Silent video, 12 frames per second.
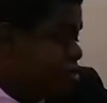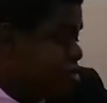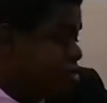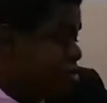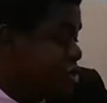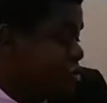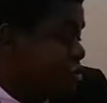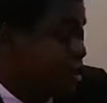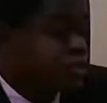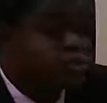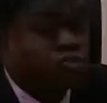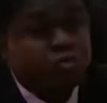etc.
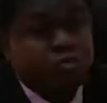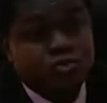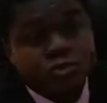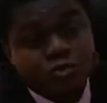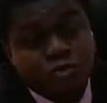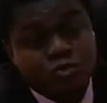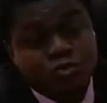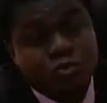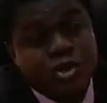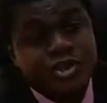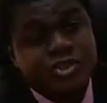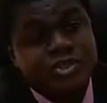Pastols
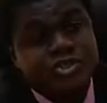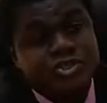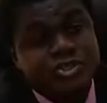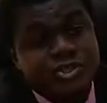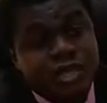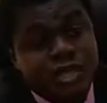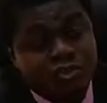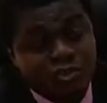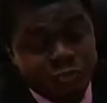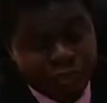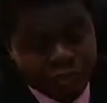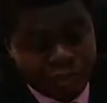were engaged. That was the
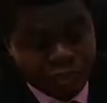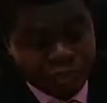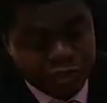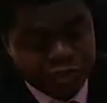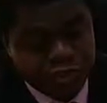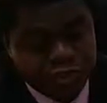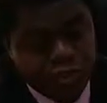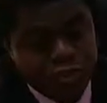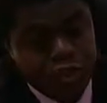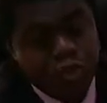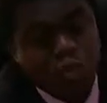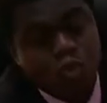methodology used.
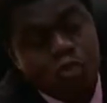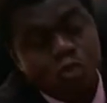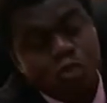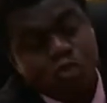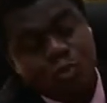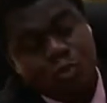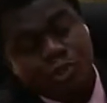We use the